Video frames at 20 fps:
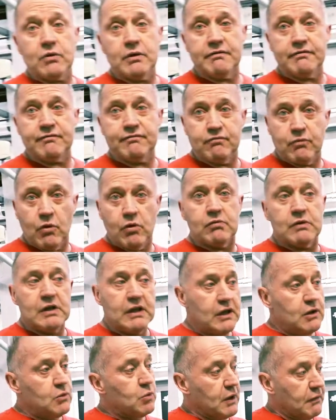we'll
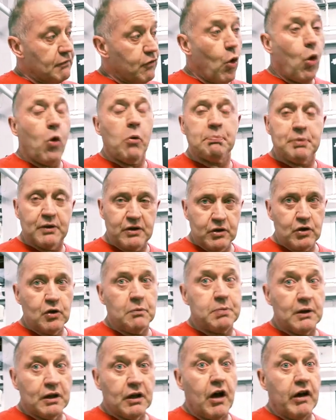have opened
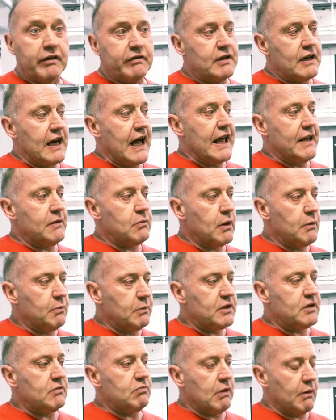up a lot tonight.
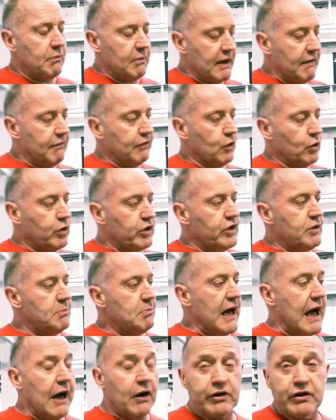When we have a look at him
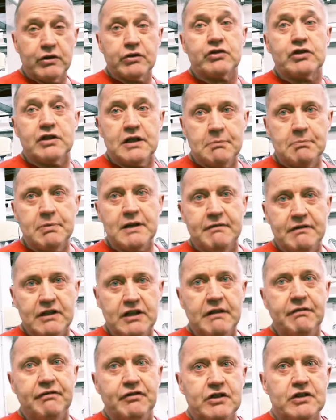now, you'll see a bit of a
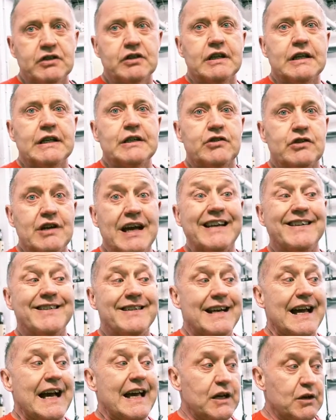difference in his chest
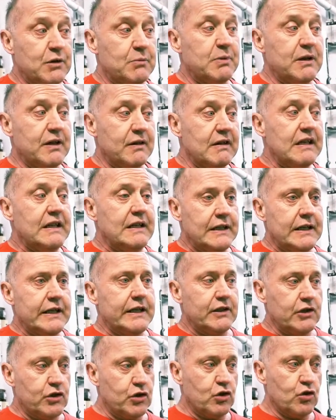tonight.
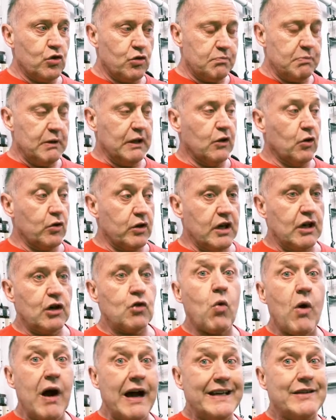It should be looking
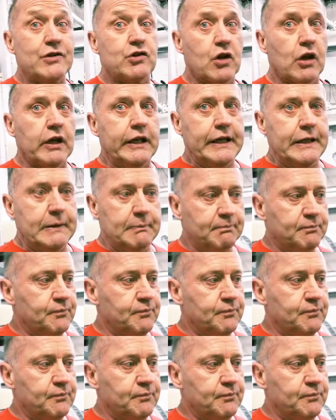quite solid.